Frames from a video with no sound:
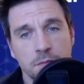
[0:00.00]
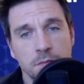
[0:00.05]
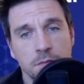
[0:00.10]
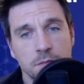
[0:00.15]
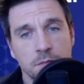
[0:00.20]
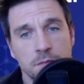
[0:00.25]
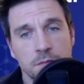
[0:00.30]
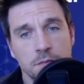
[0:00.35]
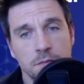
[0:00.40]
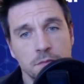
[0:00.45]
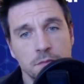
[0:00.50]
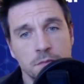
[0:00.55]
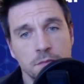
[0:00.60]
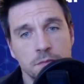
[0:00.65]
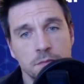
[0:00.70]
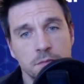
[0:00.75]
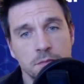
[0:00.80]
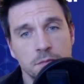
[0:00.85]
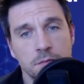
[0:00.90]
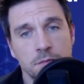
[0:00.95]

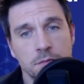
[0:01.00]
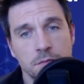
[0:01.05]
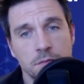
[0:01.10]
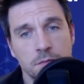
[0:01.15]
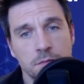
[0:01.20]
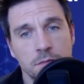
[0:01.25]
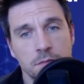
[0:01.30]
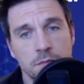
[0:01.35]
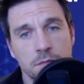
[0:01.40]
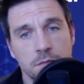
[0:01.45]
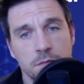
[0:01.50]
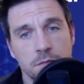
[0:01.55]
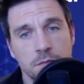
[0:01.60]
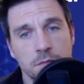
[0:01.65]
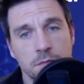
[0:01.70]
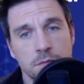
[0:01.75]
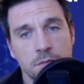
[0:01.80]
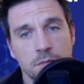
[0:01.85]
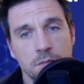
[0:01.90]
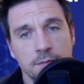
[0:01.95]

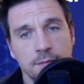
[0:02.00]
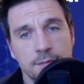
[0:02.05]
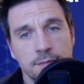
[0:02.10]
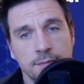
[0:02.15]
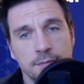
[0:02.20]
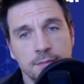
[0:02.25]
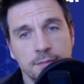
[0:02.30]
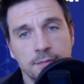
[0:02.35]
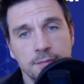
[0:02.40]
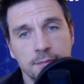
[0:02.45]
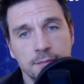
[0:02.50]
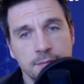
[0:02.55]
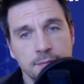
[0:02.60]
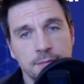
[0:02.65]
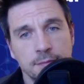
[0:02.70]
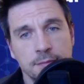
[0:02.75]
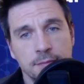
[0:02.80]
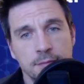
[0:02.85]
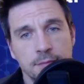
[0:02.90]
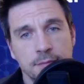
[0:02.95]

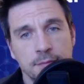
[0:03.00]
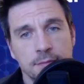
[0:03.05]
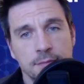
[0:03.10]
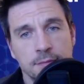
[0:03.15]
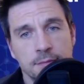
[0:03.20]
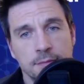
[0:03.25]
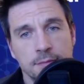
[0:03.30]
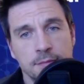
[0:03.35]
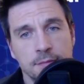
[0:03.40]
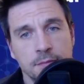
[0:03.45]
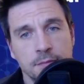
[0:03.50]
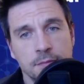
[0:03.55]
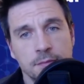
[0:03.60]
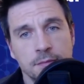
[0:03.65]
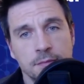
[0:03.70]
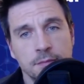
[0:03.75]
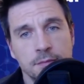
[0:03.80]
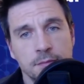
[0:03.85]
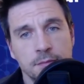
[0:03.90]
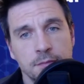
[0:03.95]

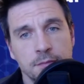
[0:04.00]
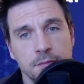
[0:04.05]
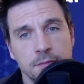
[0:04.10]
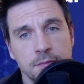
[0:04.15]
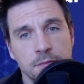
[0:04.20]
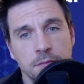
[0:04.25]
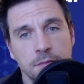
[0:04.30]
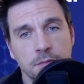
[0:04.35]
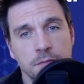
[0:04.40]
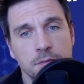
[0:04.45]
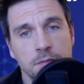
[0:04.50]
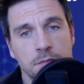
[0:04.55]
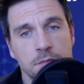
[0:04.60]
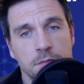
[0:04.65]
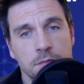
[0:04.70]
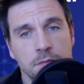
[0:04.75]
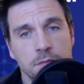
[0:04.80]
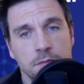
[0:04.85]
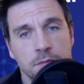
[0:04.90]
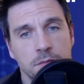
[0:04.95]

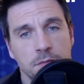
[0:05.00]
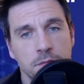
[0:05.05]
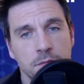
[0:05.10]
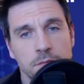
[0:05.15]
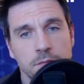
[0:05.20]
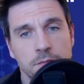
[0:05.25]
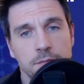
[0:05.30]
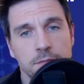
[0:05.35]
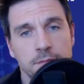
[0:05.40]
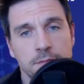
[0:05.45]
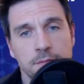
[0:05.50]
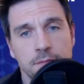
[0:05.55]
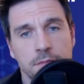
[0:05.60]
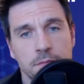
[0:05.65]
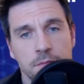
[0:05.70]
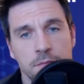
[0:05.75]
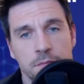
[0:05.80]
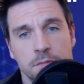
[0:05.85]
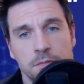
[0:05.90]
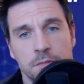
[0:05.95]

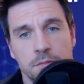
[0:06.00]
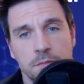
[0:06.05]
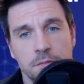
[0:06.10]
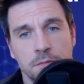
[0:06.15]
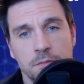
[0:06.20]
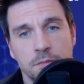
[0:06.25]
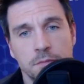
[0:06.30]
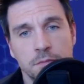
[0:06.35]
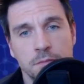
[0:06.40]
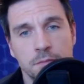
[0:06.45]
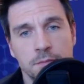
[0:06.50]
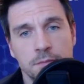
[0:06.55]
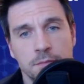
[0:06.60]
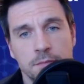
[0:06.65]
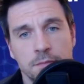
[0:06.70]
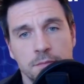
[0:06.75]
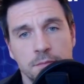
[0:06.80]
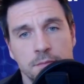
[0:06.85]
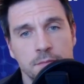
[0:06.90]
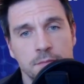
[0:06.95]

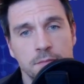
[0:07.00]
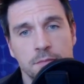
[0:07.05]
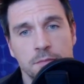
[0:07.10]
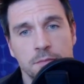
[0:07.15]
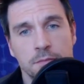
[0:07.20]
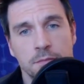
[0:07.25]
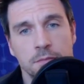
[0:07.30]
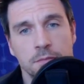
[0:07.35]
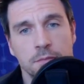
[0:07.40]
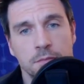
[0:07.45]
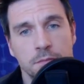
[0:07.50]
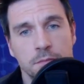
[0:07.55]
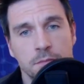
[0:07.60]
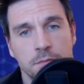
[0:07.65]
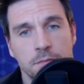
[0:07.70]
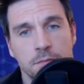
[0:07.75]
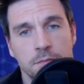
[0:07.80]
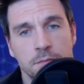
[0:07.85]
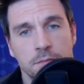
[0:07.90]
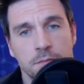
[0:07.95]

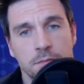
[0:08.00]
The person shown says nothing.